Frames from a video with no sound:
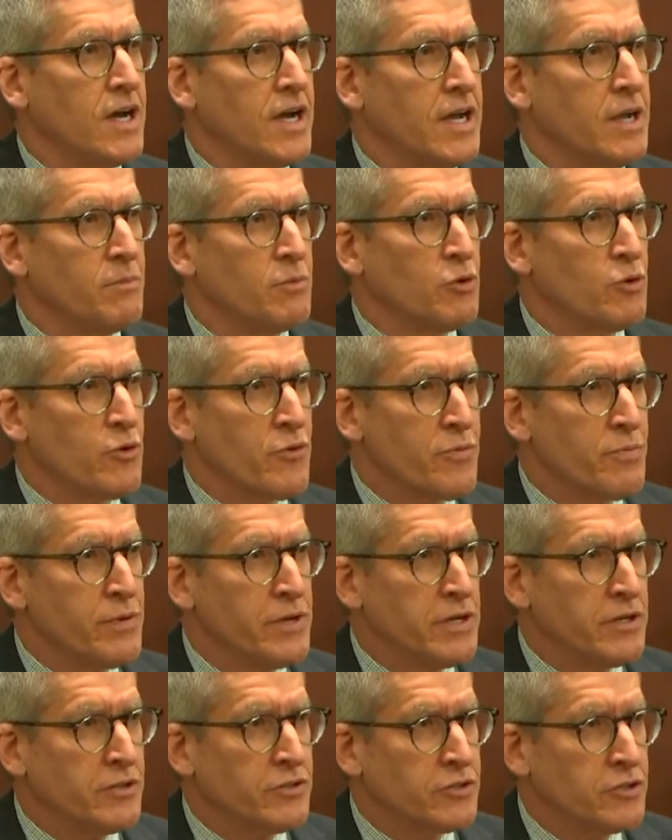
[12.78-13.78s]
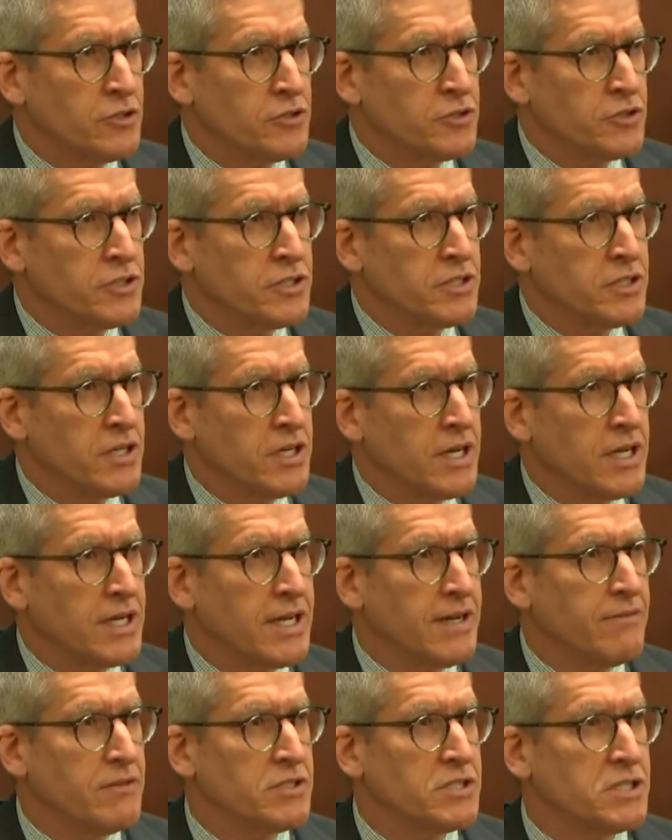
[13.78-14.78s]
I am an orthopedic surgeon and
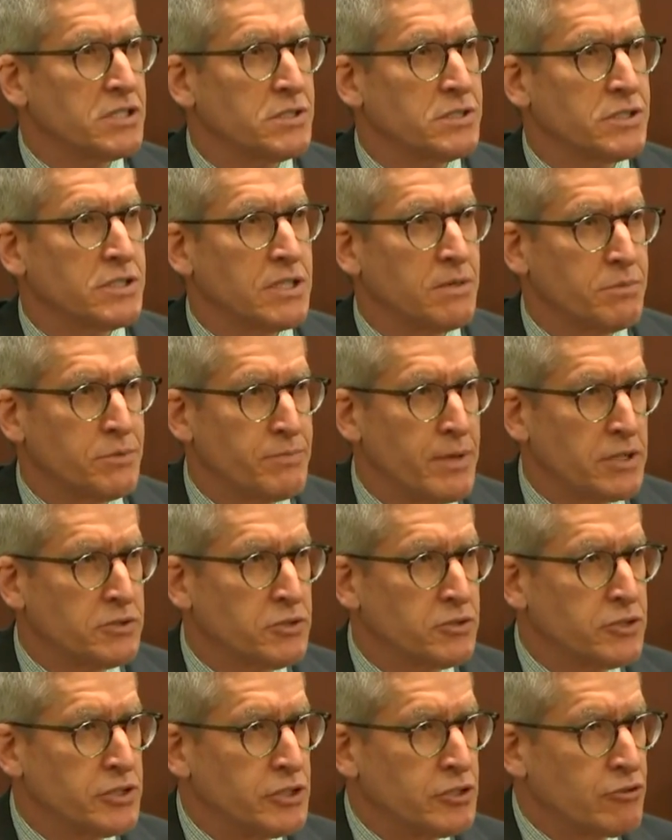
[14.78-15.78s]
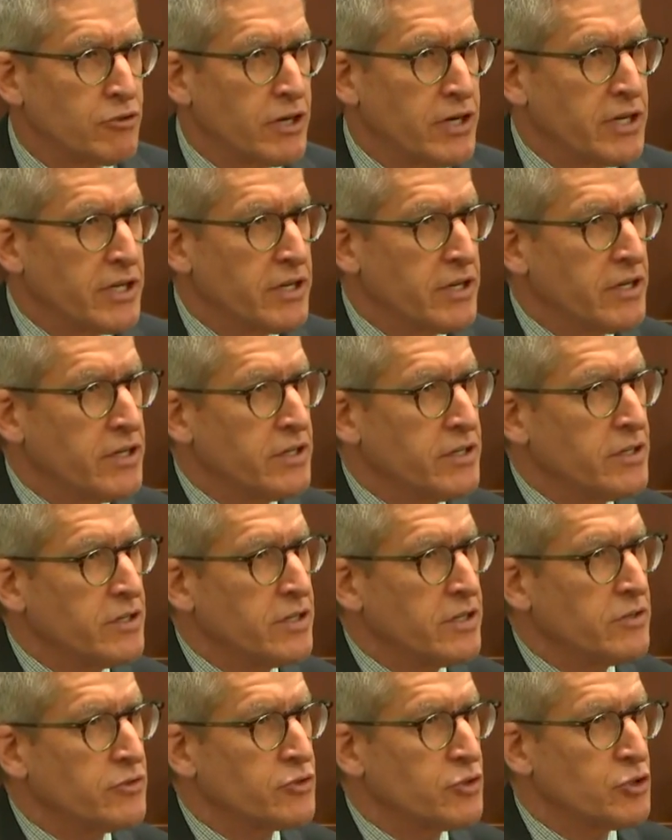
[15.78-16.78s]
I have a subspecialty training
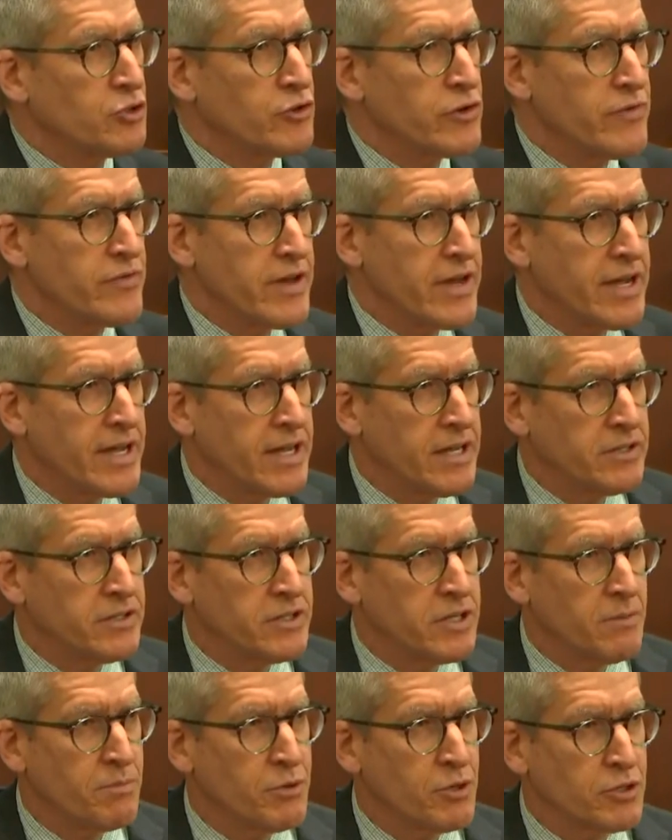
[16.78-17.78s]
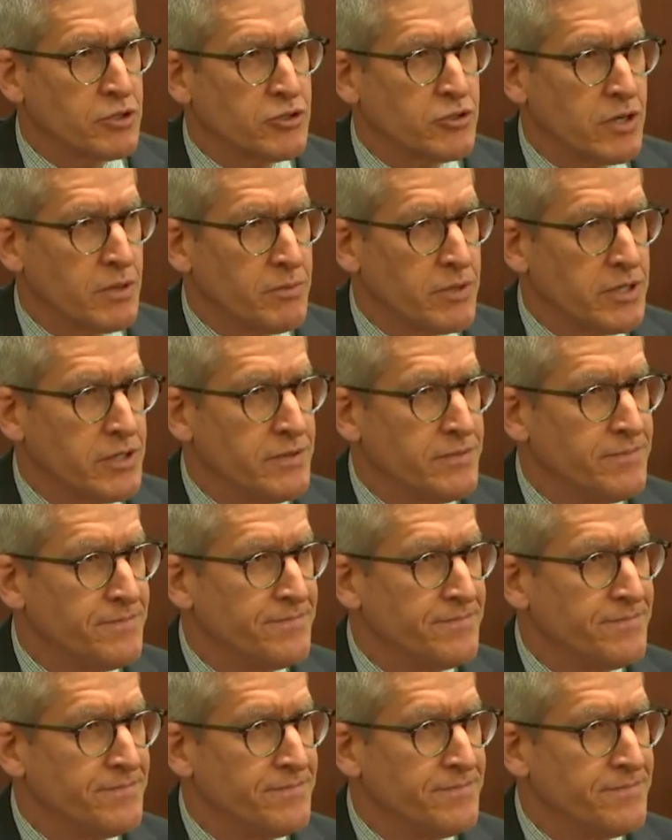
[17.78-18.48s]
in surgery of the hand and upper extremity.